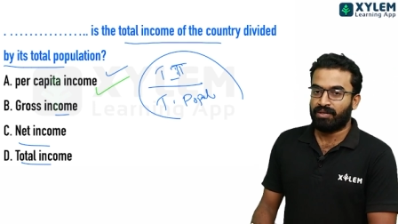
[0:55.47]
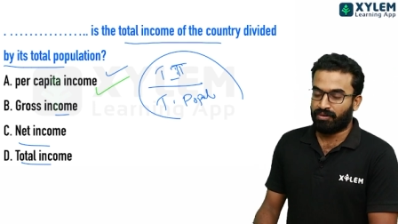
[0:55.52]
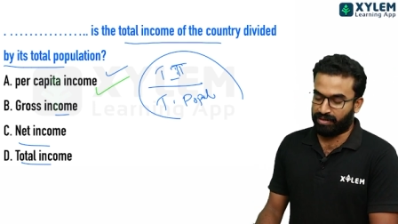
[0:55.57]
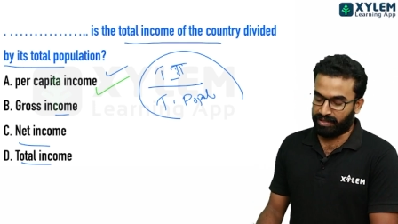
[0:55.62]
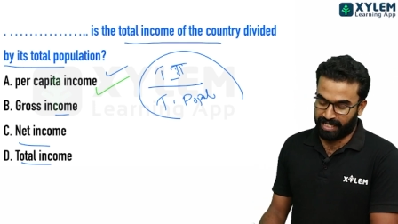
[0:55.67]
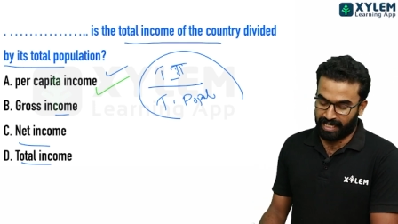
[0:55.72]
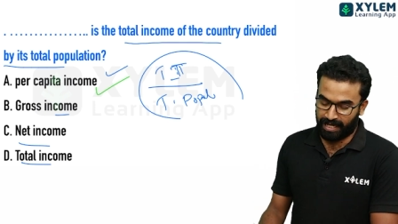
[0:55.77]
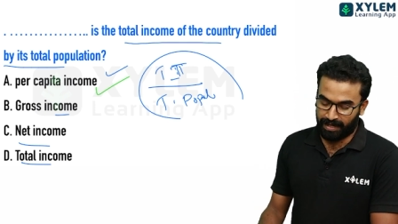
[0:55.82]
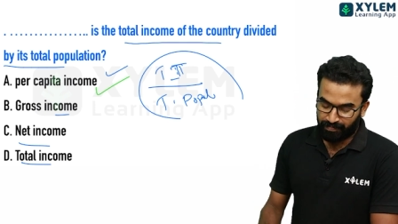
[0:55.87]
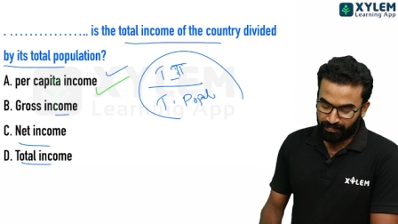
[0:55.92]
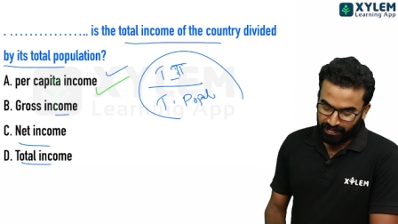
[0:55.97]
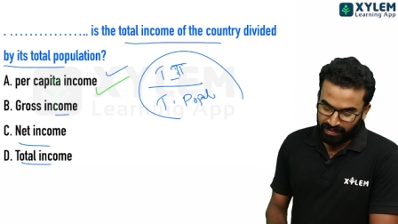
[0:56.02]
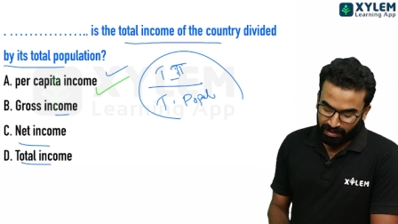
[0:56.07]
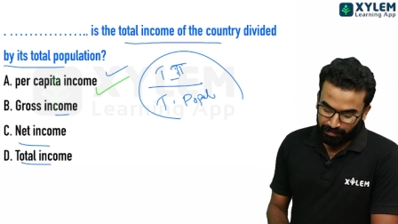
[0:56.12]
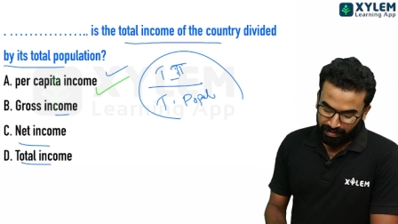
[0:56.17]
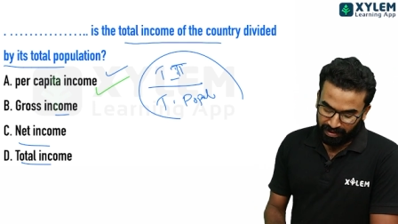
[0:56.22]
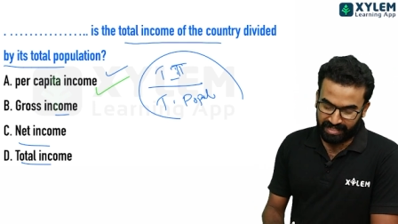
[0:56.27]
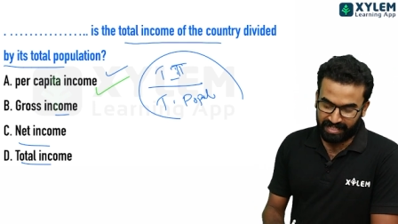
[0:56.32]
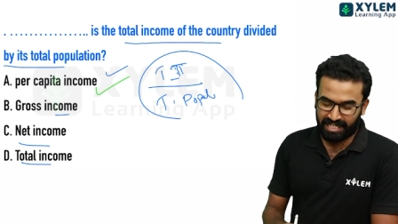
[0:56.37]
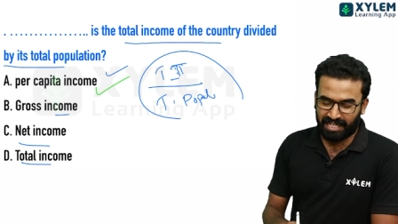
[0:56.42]
Okay?
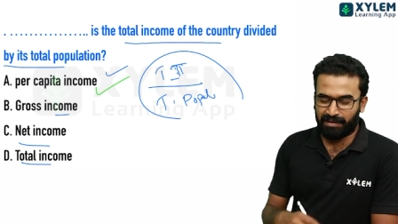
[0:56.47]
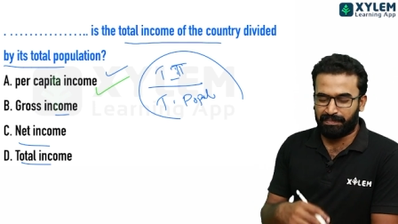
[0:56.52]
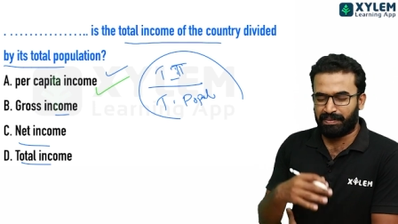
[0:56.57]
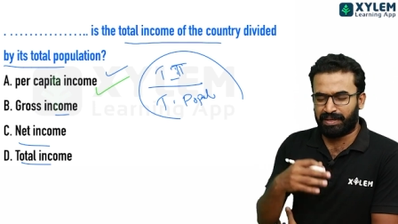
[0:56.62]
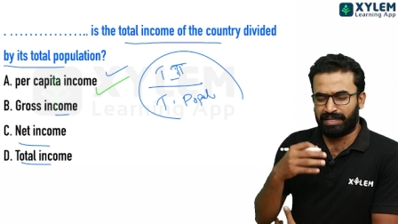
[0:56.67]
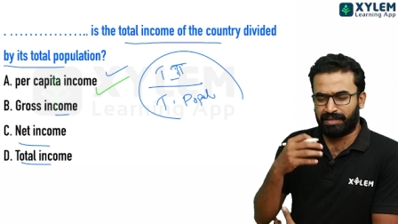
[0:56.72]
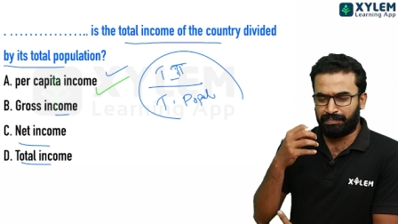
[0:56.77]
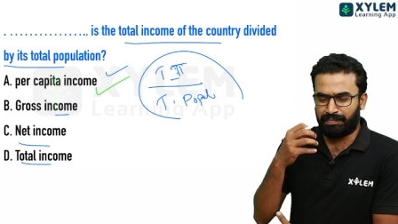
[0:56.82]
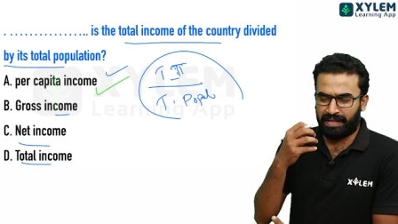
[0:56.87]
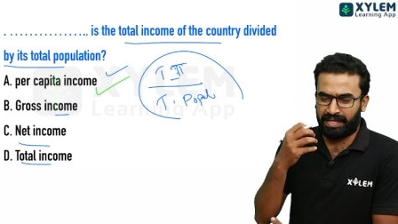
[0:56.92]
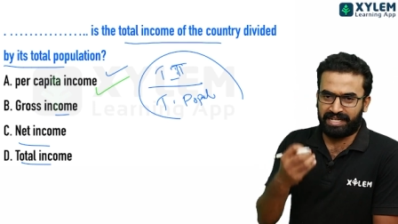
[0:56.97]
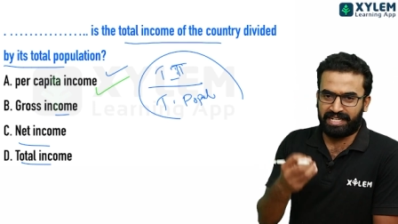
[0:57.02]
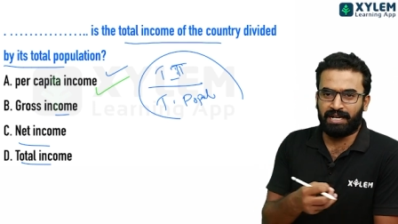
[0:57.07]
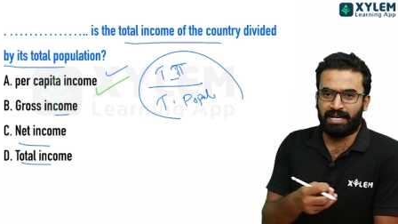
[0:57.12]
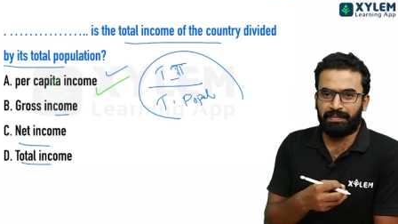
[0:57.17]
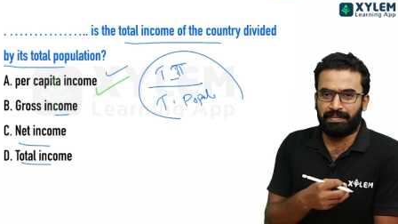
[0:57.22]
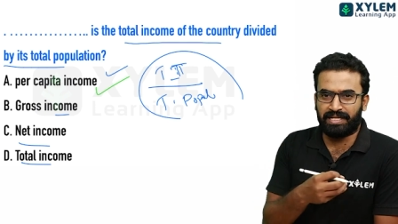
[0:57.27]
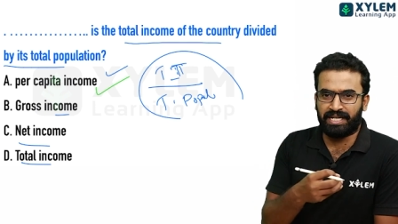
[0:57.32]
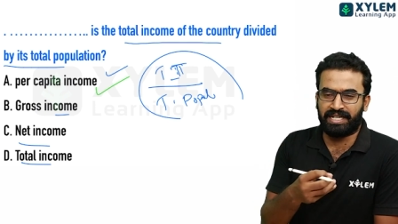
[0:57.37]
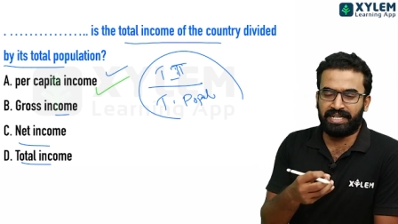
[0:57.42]
Per capita, per
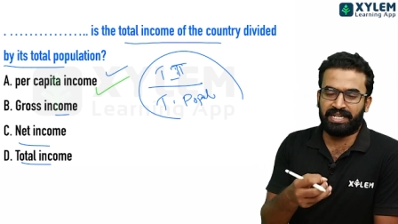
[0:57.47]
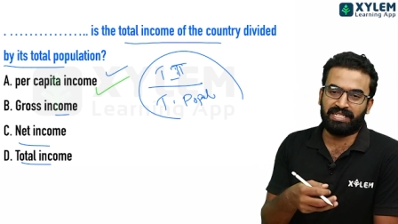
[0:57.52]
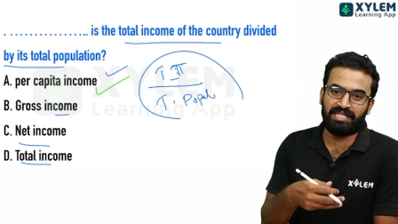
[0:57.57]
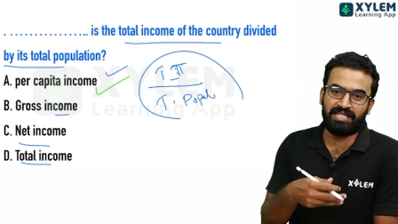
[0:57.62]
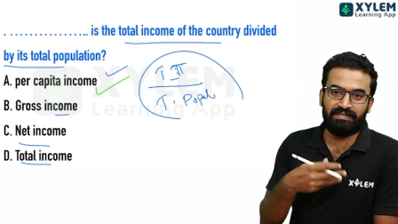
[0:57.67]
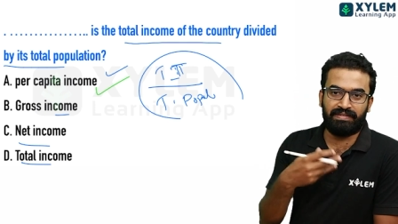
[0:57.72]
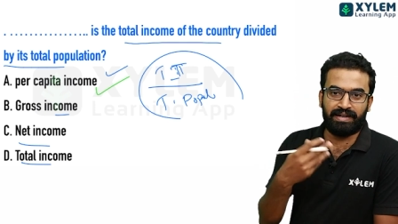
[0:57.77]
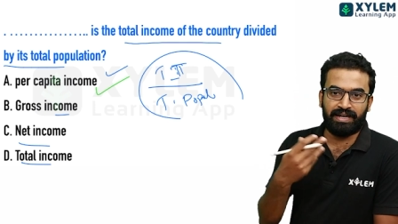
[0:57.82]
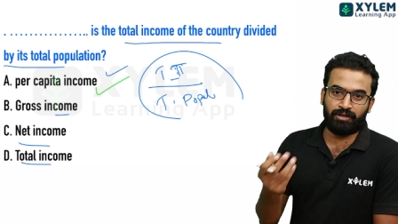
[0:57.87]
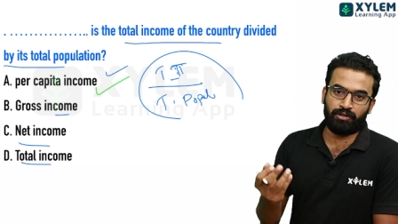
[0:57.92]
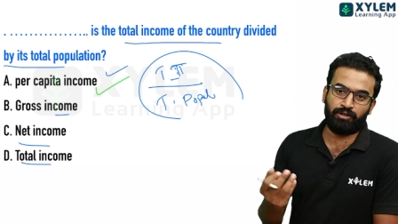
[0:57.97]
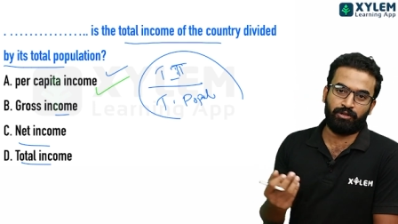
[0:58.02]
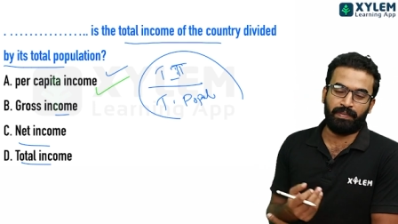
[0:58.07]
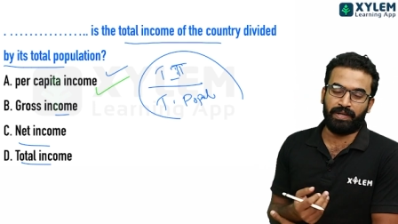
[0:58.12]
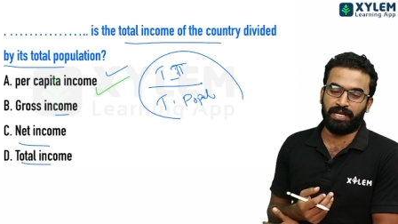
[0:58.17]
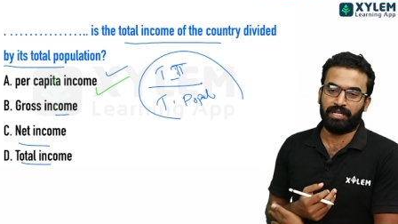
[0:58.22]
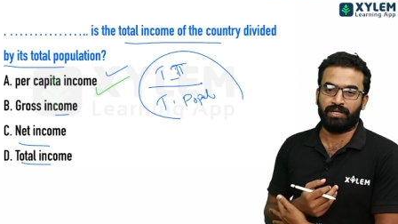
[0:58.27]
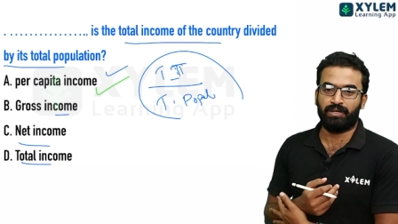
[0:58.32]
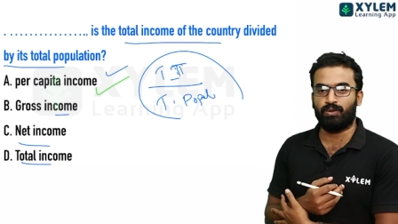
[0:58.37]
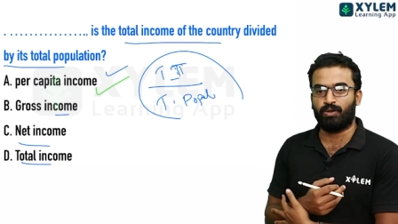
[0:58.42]
capita income is the
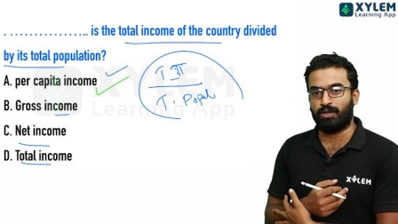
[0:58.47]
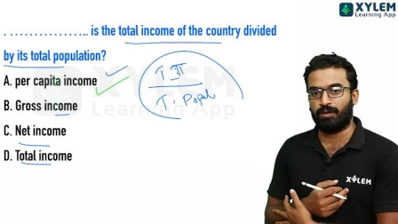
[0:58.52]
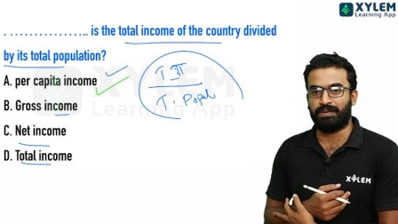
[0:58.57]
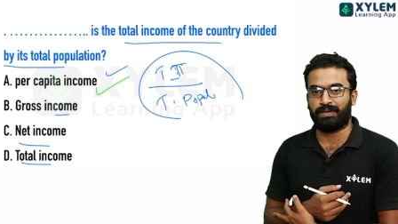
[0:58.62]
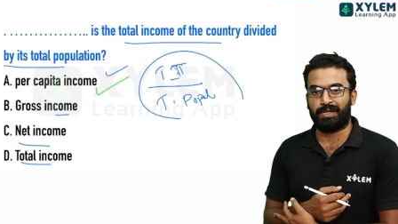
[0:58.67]
pairing.